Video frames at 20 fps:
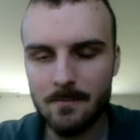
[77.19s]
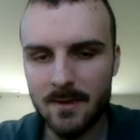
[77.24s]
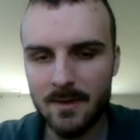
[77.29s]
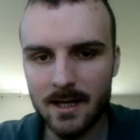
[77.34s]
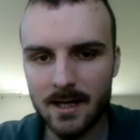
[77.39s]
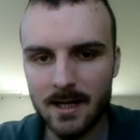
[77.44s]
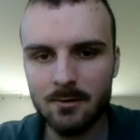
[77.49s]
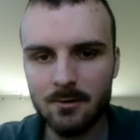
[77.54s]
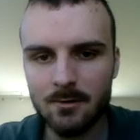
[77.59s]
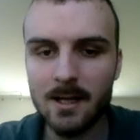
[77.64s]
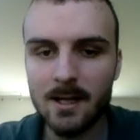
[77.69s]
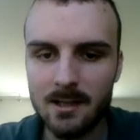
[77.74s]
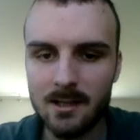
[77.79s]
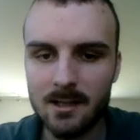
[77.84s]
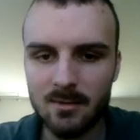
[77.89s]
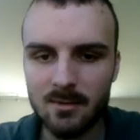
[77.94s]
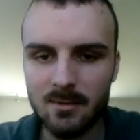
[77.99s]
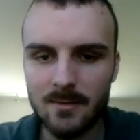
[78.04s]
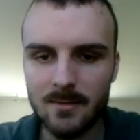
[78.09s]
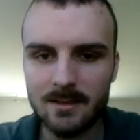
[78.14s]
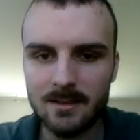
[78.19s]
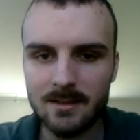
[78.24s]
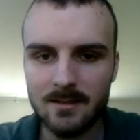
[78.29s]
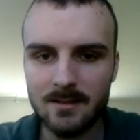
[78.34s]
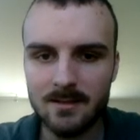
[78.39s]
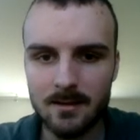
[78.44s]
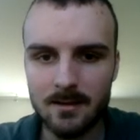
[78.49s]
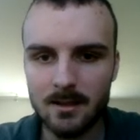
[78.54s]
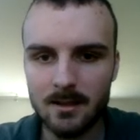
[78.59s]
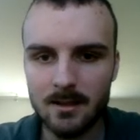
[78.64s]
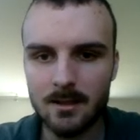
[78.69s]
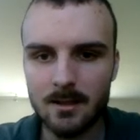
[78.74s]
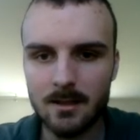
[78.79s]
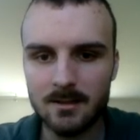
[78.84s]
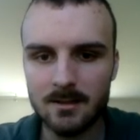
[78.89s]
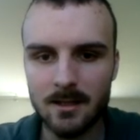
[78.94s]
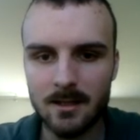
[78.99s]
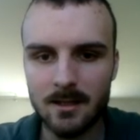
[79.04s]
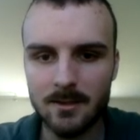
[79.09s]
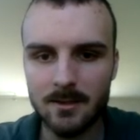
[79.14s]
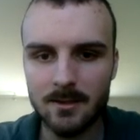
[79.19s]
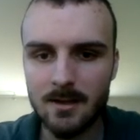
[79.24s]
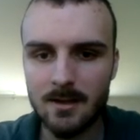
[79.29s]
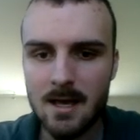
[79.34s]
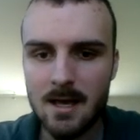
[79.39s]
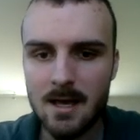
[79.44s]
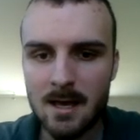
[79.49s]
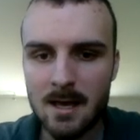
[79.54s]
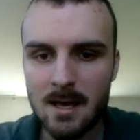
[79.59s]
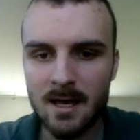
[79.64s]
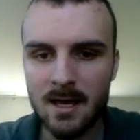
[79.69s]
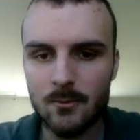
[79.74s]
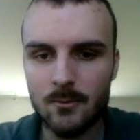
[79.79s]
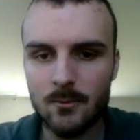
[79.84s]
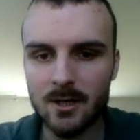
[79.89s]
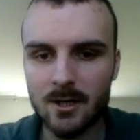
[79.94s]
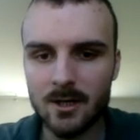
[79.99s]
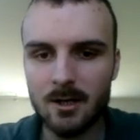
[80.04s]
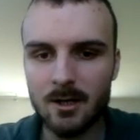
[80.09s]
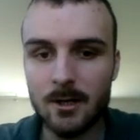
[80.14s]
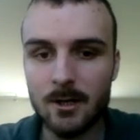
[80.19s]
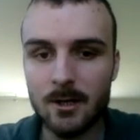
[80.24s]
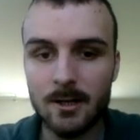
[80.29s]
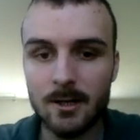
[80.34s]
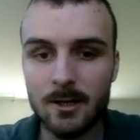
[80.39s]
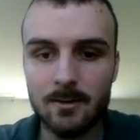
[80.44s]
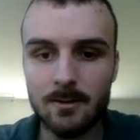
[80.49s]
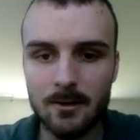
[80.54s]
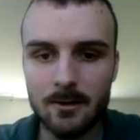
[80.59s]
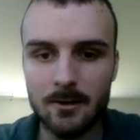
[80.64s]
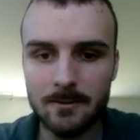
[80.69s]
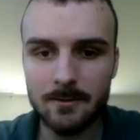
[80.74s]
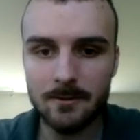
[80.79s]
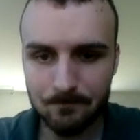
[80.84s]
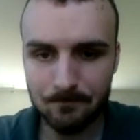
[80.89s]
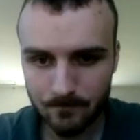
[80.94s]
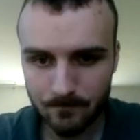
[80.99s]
that correctly implements the assignment, and we're going to go ahead and upload it.